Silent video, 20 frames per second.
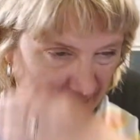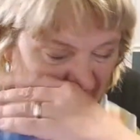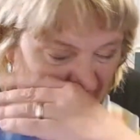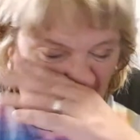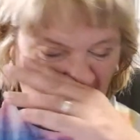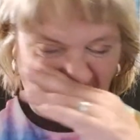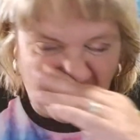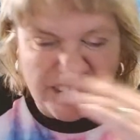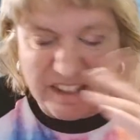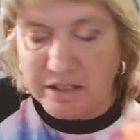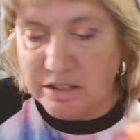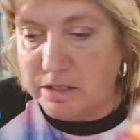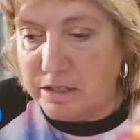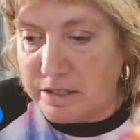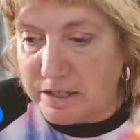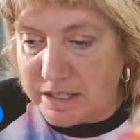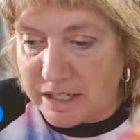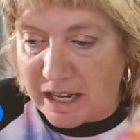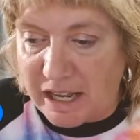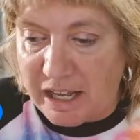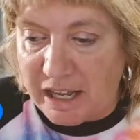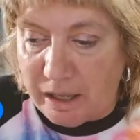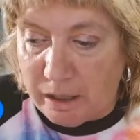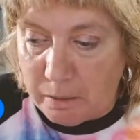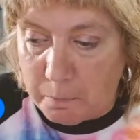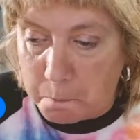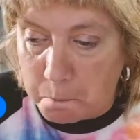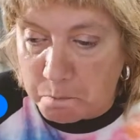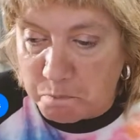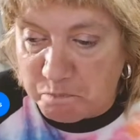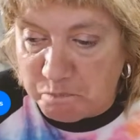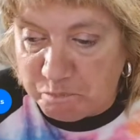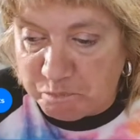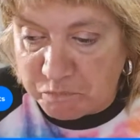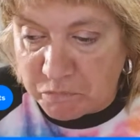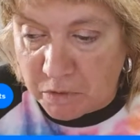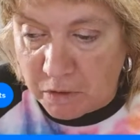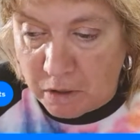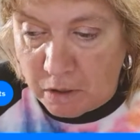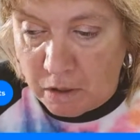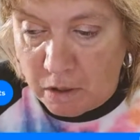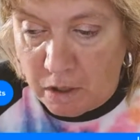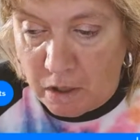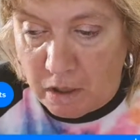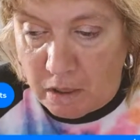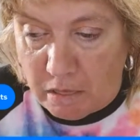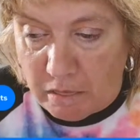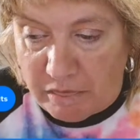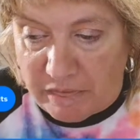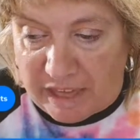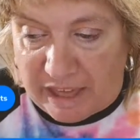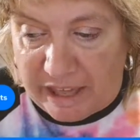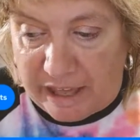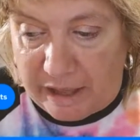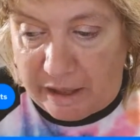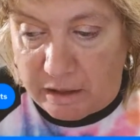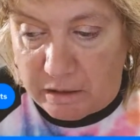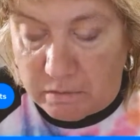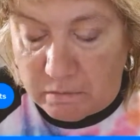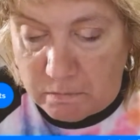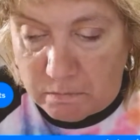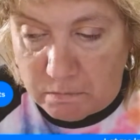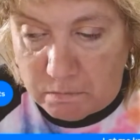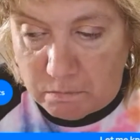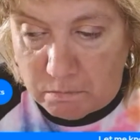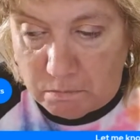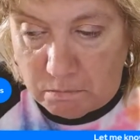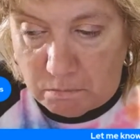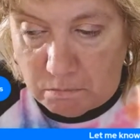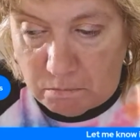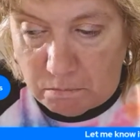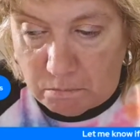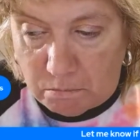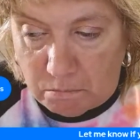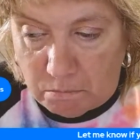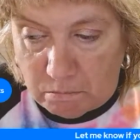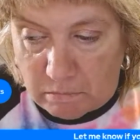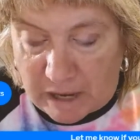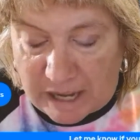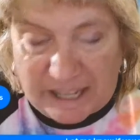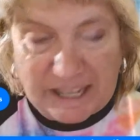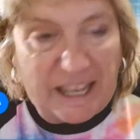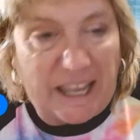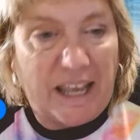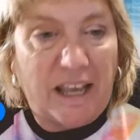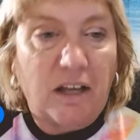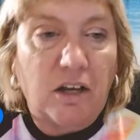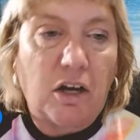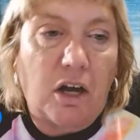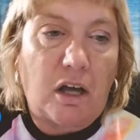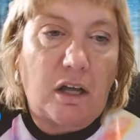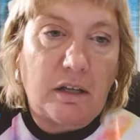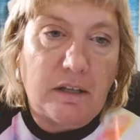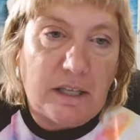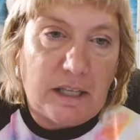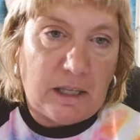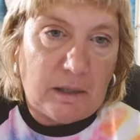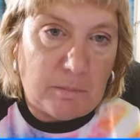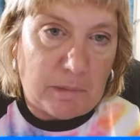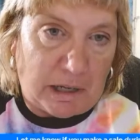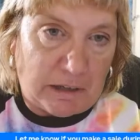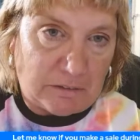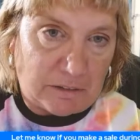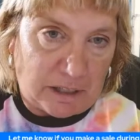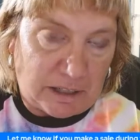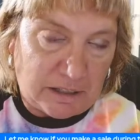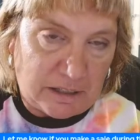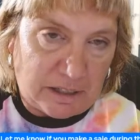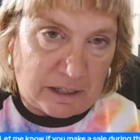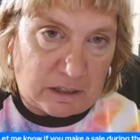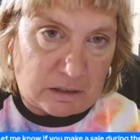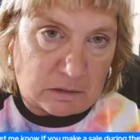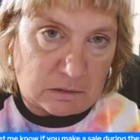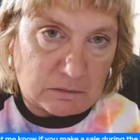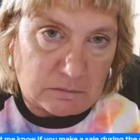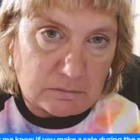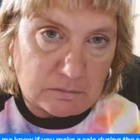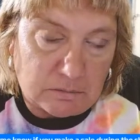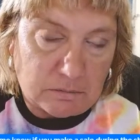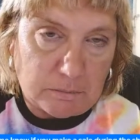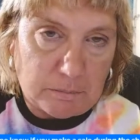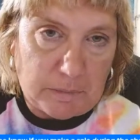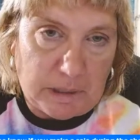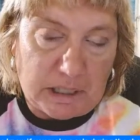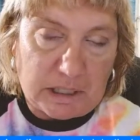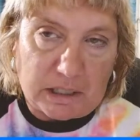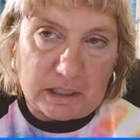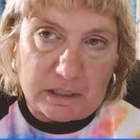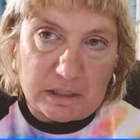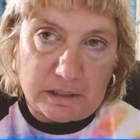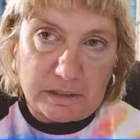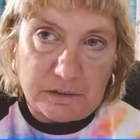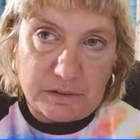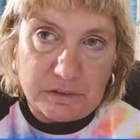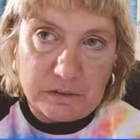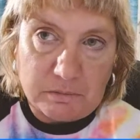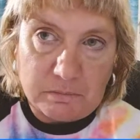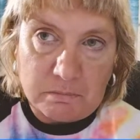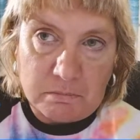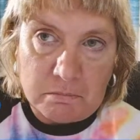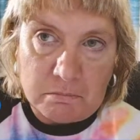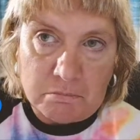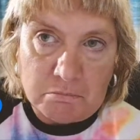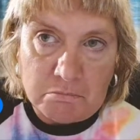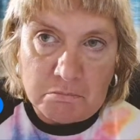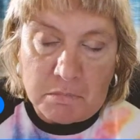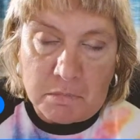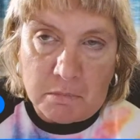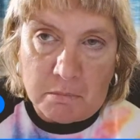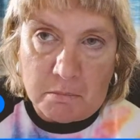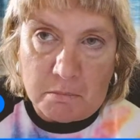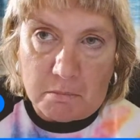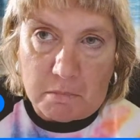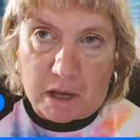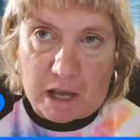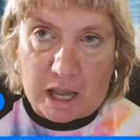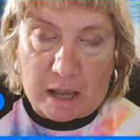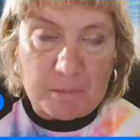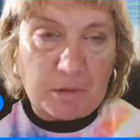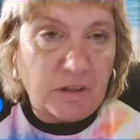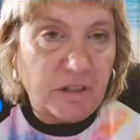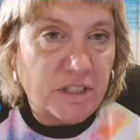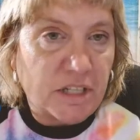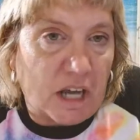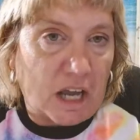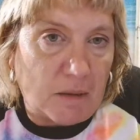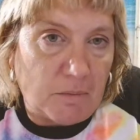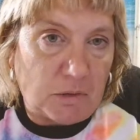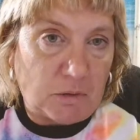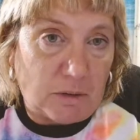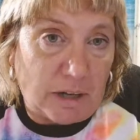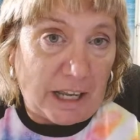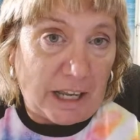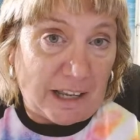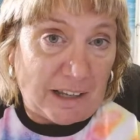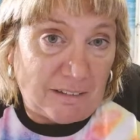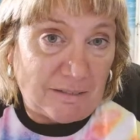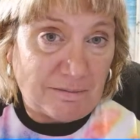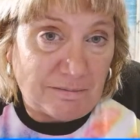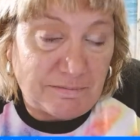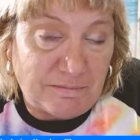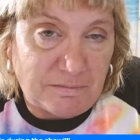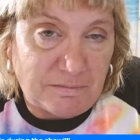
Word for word: all this to say that I can't call eBay right now because I'm on time away.